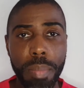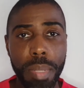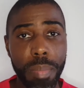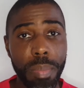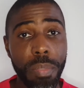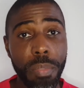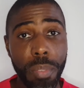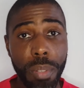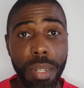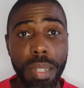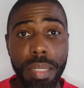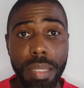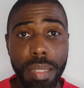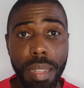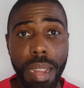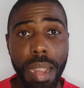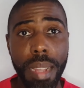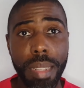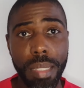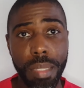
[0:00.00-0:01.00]
But before I
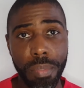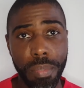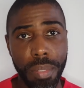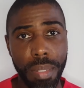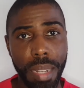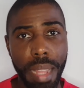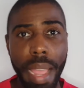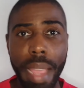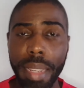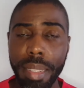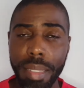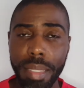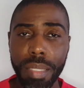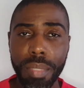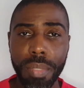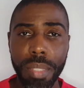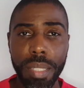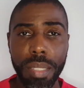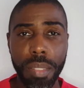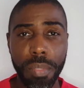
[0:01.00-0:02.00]
start, if you like this
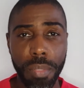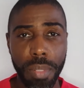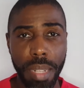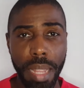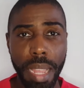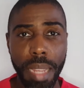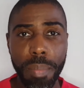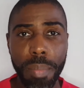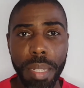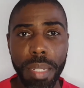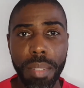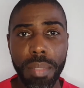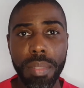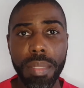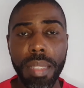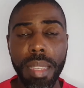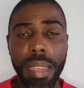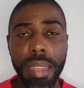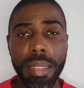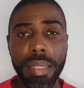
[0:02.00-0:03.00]
video, if you like my
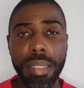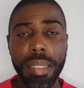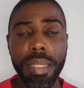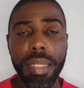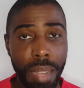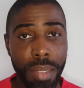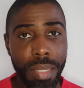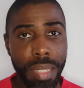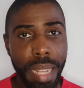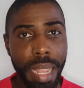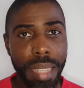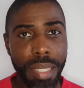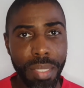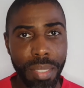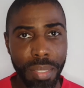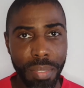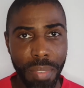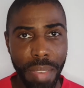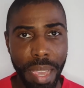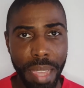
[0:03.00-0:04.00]
content, I would like
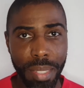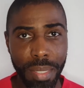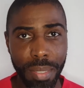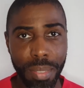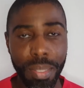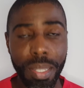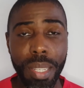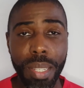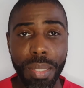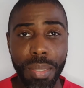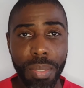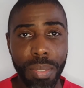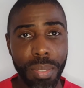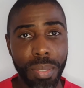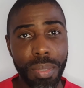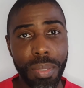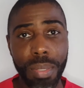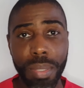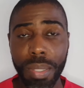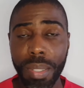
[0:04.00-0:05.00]
to invite you
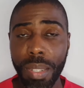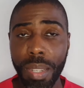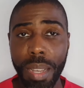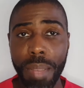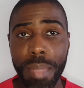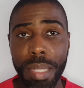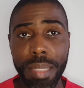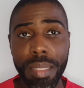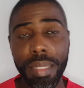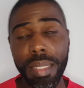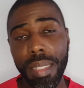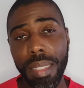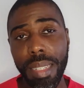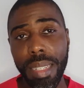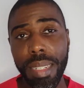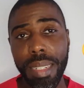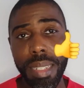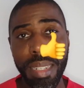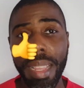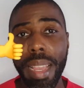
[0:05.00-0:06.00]
to comment,
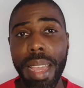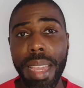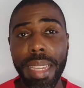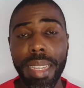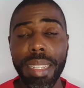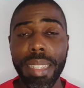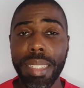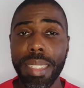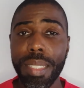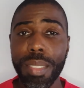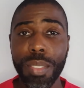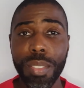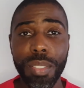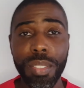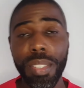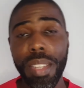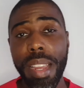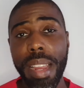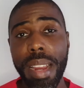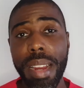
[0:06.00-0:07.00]
like,
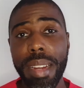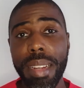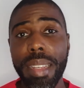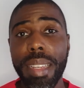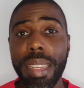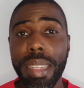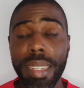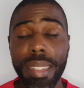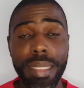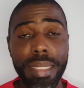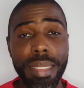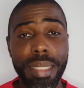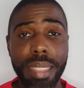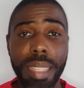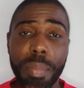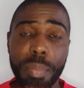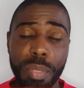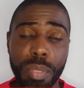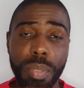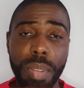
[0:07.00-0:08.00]
share, and
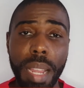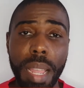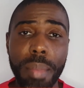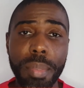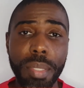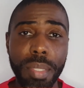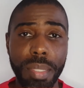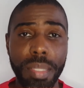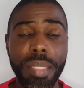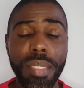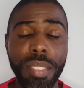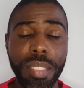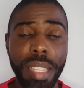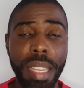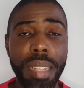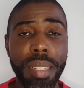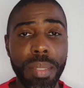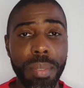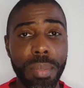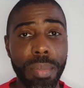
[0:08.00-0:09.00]
subscribe to this
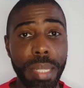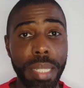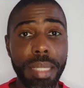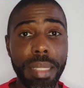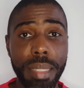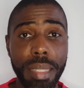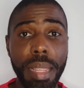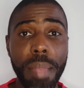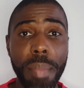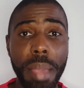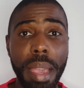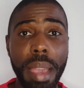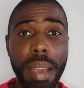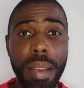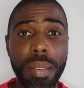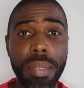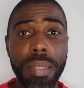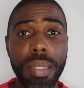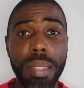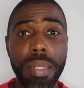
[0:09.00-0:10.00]
channel, ringing the
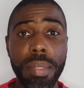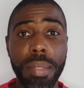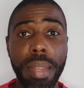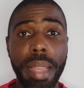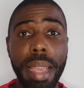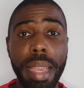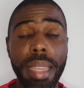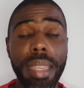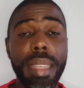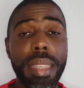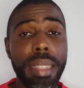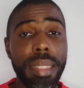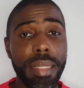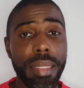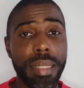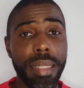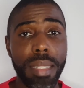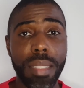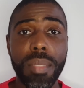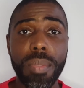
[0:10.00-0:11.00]
bell, right?
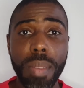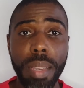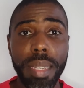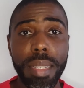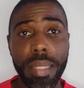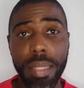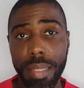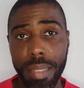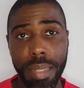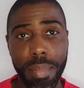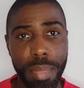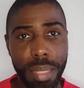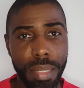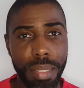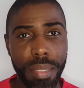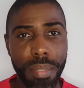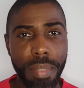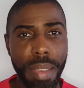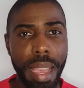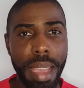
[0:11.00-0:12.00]
This way you're gonna be
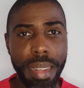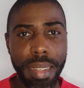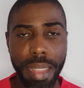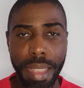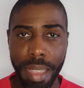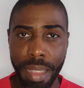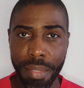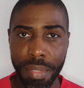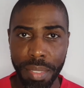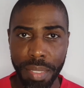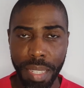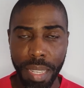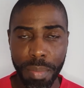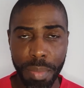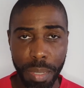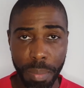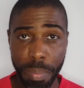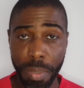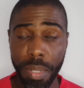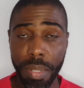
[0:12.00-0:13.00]
notified every time
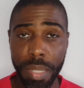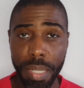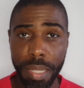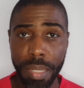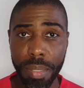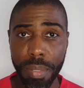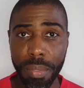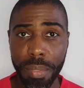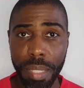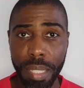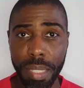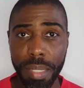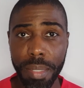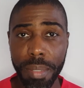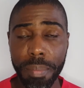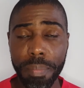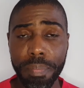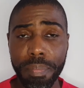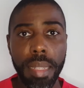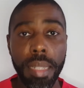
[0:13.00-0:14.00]
I upload a new
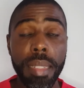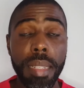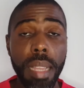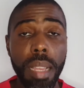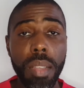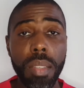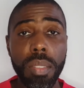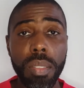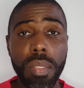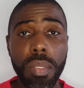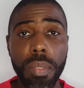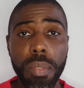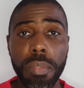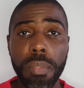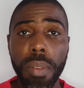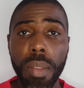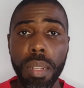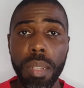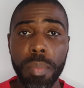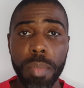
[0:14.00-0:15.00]
video. And also
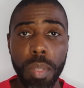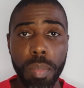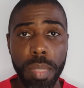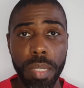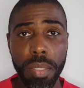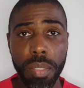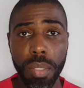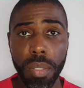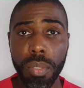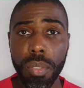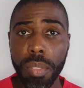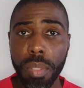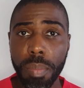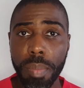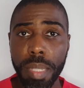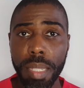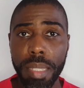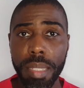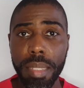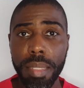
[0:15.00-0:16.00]
follow me on my social
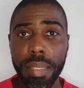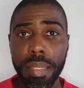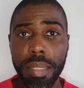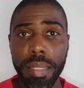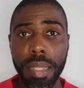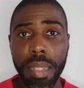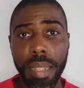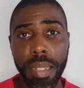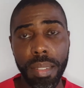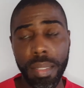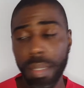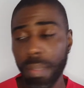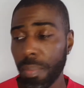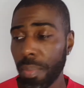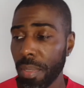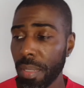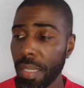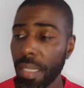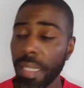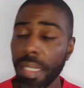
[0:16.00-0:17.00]
medias that I'm gonna
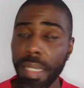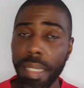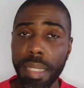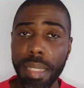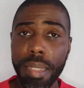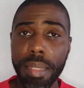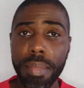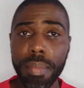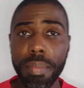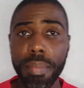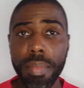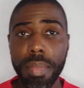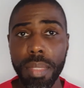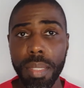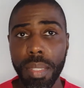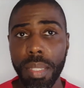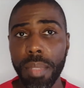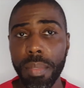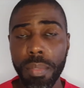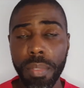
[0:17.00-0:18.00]
put here.
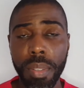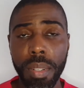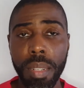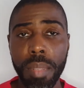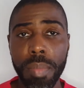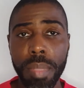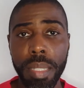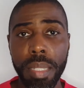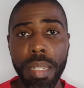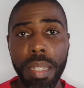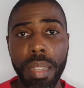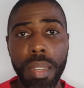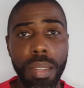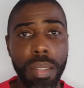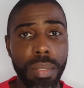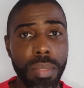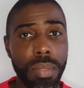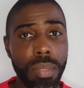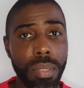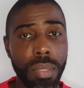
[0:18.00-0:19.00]
You can follow me
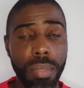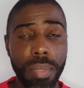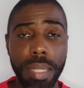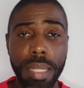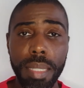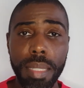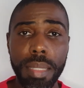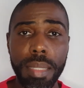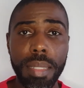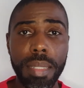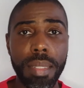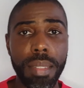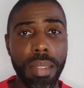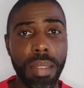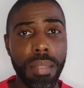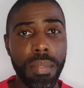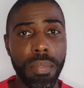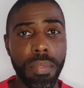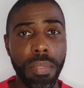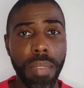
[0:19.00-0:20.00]
on Twitter,
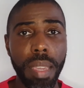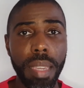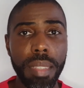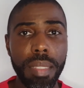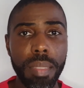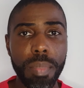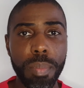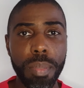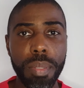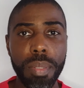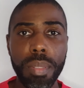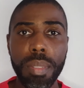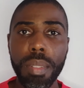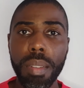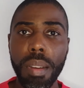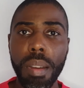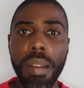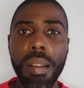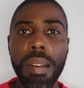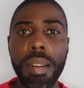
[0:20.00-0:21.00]
on Facebook,
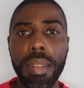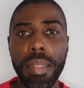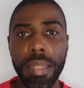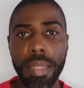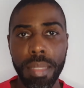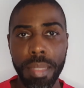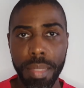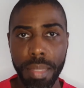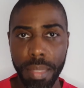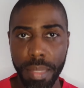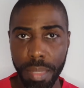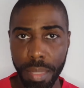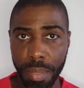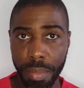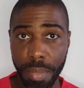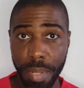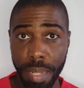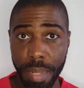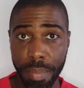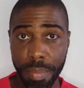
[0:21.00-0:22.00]
or
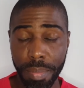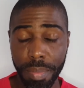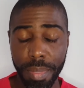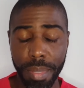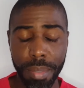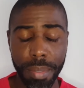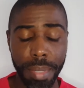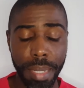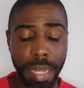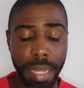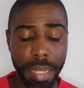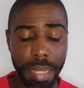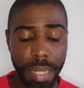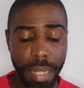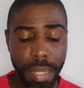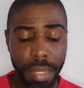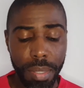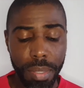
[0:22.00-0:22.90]
Instagram, all right?